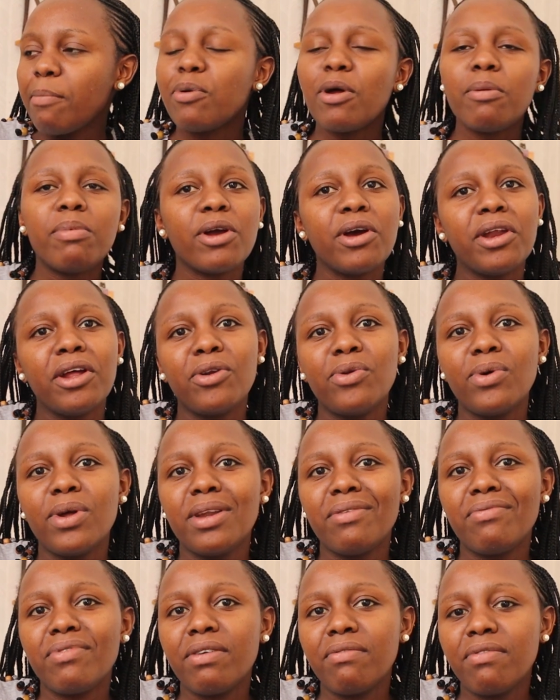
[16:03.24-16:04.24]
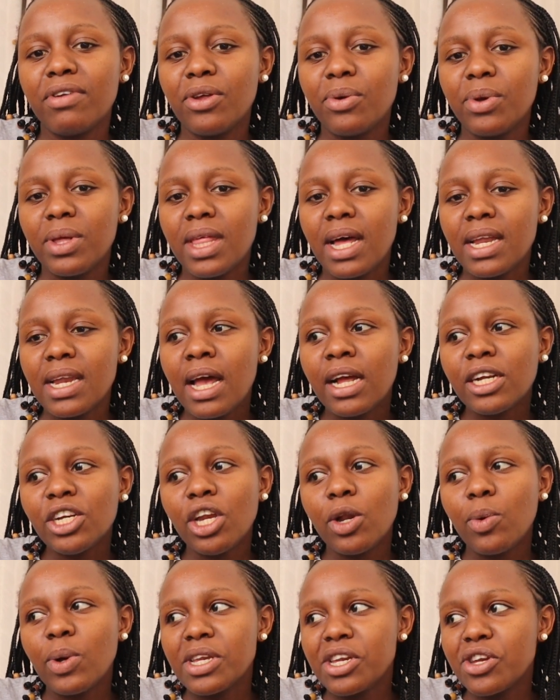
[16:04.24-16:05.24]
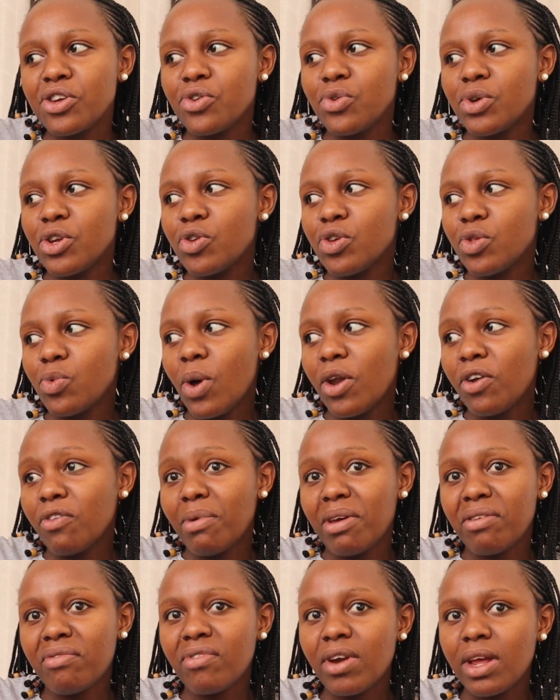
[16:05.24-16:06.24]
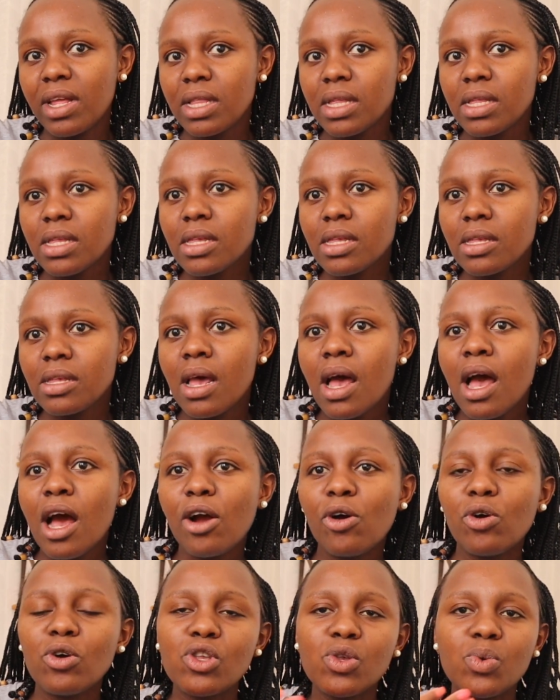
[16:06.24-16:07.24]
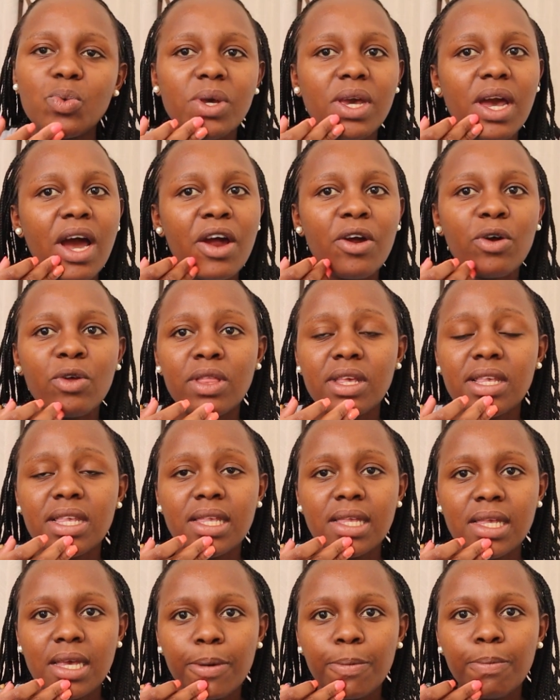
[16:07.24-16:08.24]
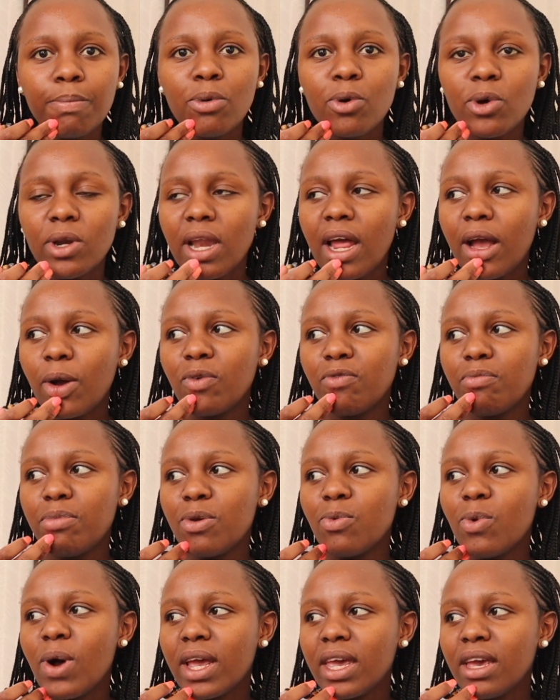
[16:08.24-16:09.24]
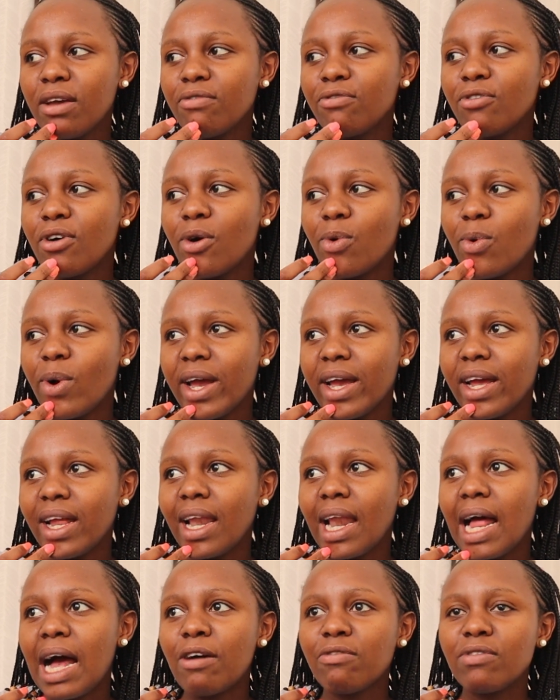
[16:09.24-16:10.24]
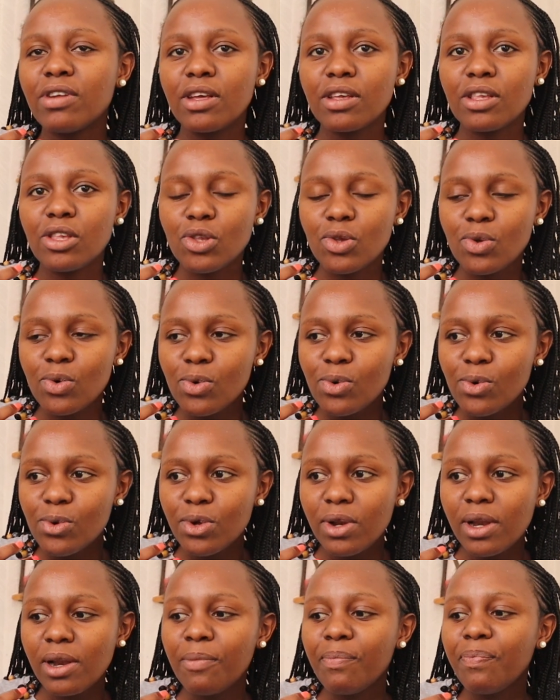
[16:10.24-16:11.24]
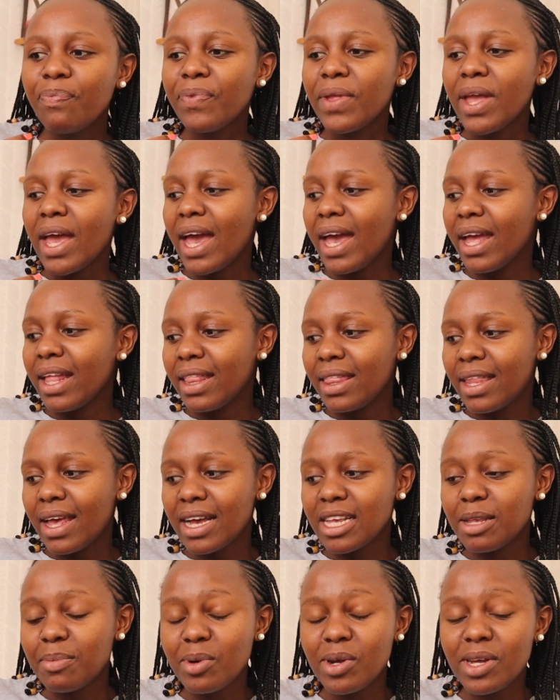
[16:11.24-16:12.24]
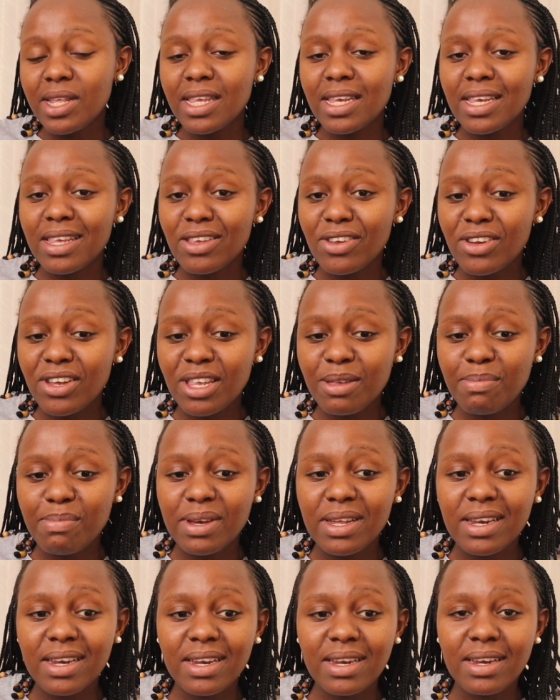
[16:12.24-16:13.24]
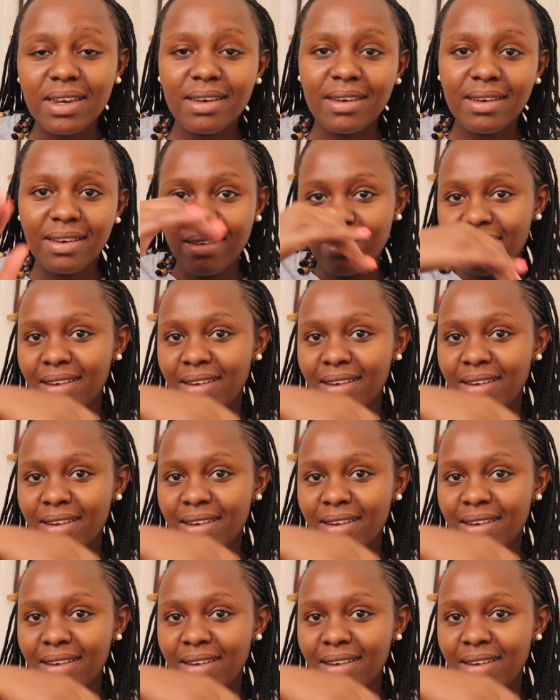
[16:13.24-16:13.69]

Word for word: probably gonna do a different video with that i actually wanted to do it with one of my friends because we are on the same boat like we've been working for a while after school and the experience has just been